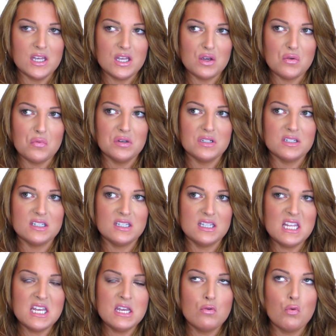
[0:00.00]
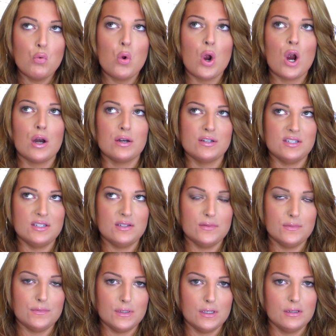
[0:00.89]
It was the
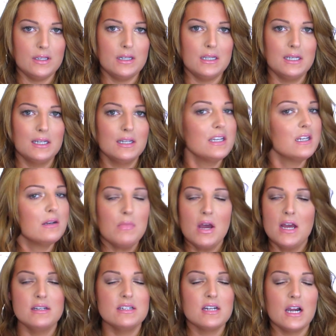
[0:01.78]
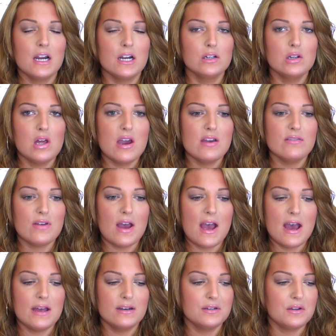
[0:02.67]
worst feeling in my entire life.
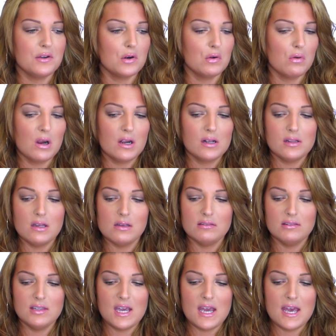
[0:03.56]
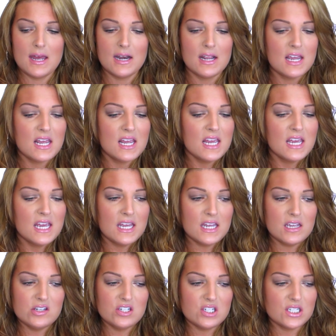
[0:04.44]
I had to go to work like that.
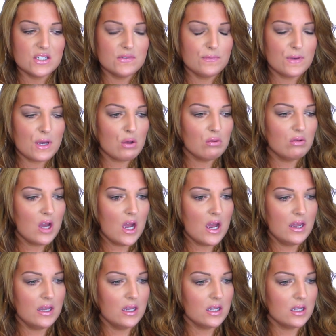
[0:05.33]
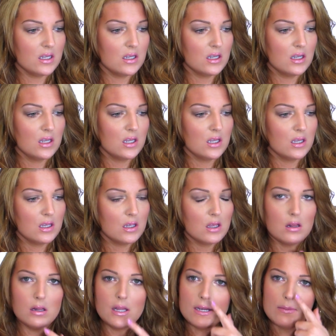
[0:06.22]
It just felt like
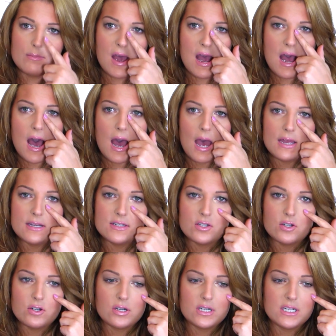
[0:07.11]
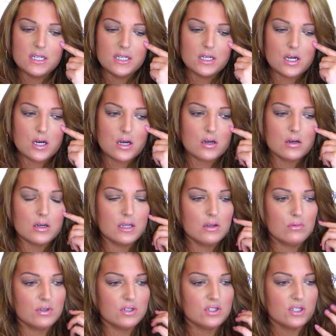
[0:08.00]
my eyes under here,
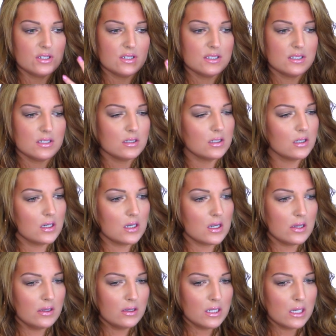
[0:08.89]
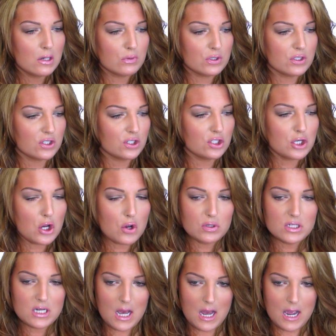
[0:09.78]
it was just, they were just
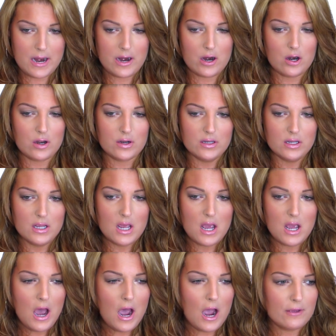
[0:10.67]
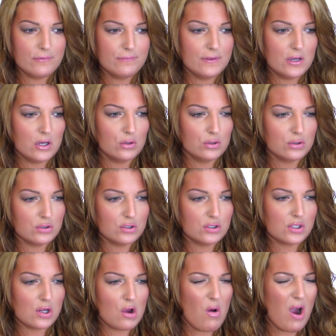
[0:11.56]
so tired. I felt
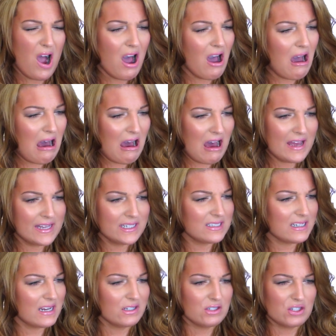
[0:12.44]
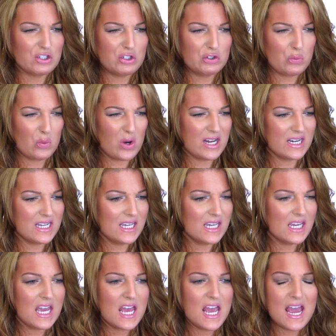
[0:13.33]
so hot and
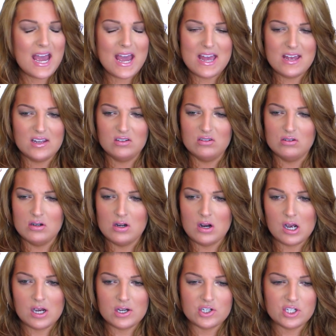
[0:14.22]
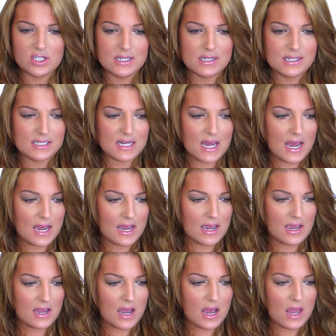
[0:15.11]
sweaty and nauseous.
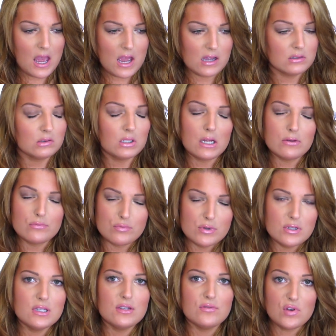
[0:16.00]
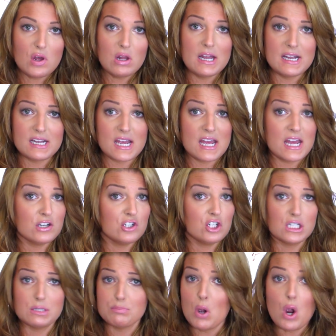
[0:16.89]
I really felt like I had
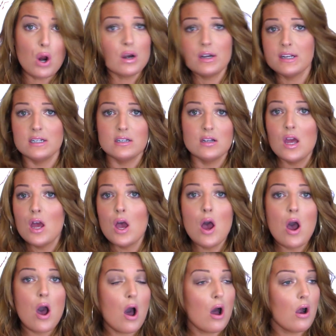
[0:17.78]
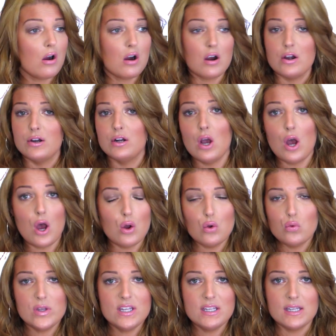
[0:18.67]
just partied hard
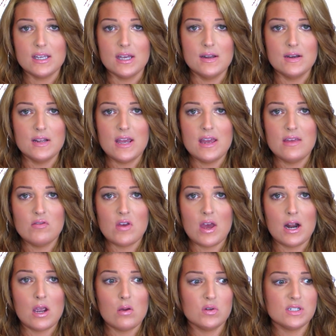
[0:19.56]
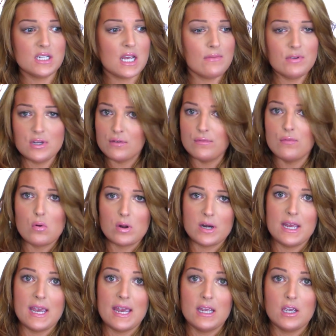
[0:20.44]
all weekend and that I was having a
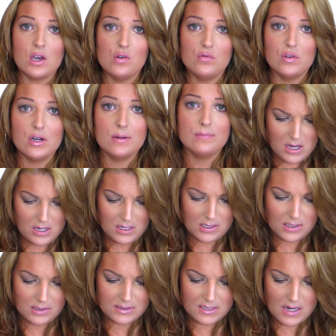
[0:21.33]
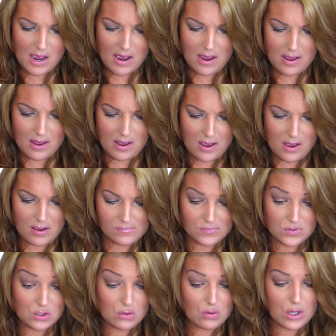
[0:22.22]
4-day hangover. It does
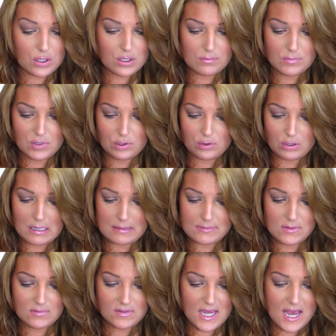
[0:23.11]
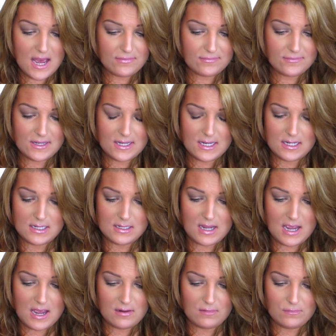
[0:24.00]
have 200 milligrams of
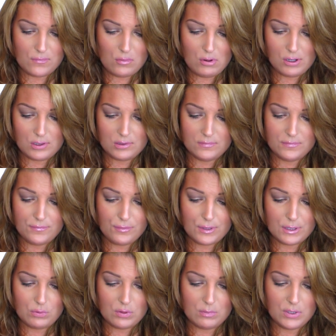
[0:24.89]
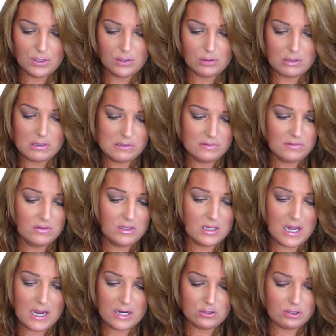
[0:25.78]
caffeine and 441 milligrams of
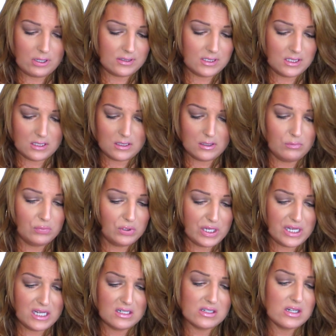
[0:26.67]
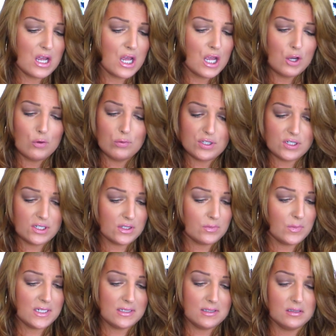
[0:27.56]
the Hydroxycut blend, which
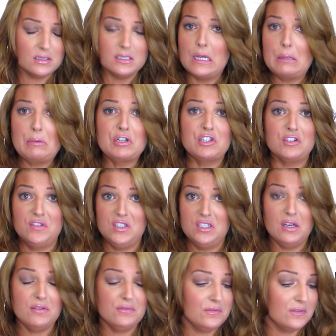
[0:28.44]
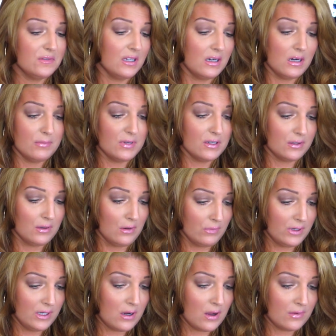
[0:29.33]
is basically a bunch of stuff that I'm not
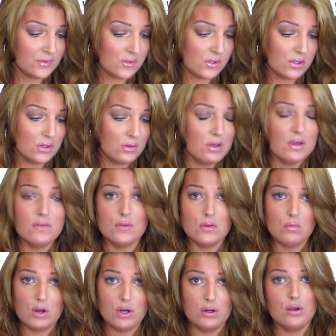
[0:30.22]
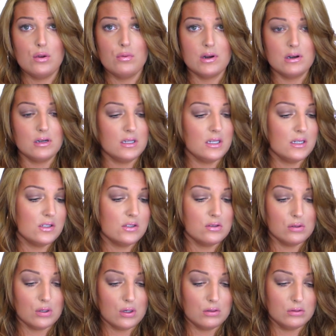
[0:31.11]
going to read off to you. If you want to know what it
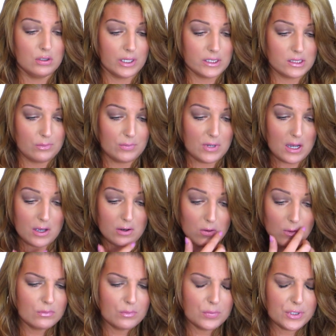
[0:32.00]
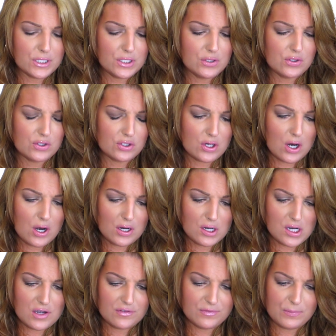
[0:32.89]
is, you can go look at the bottle. But you
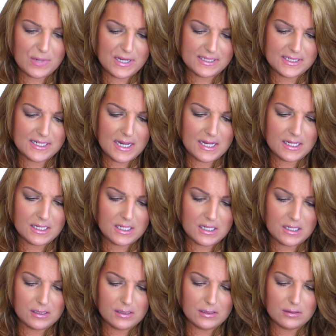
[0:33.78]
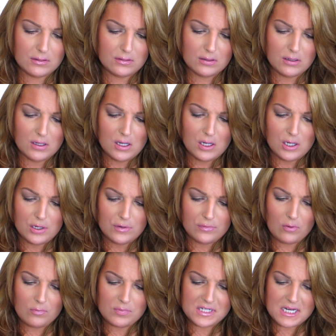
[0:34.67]
start off by taking,
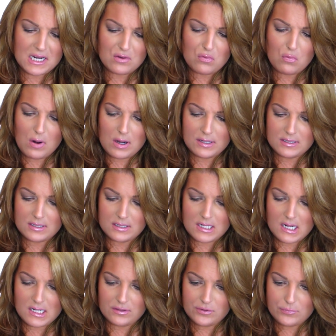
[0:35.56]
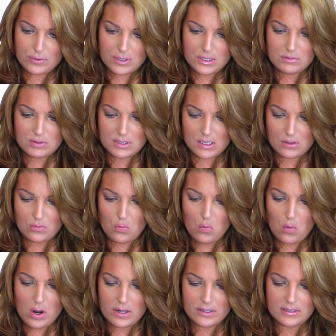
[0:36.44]
from day 1 to day 3, you take
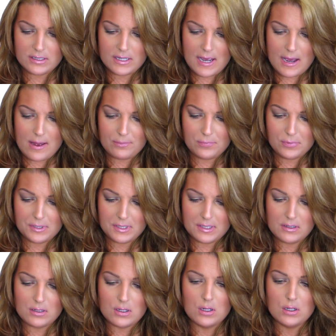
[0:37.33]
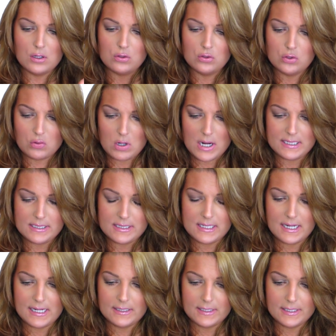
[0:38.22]
1 caplet
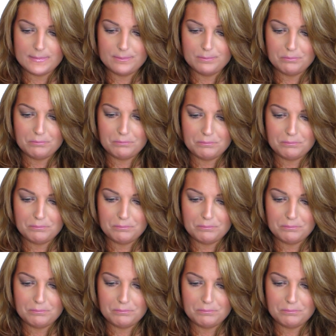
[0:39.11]
twice daily.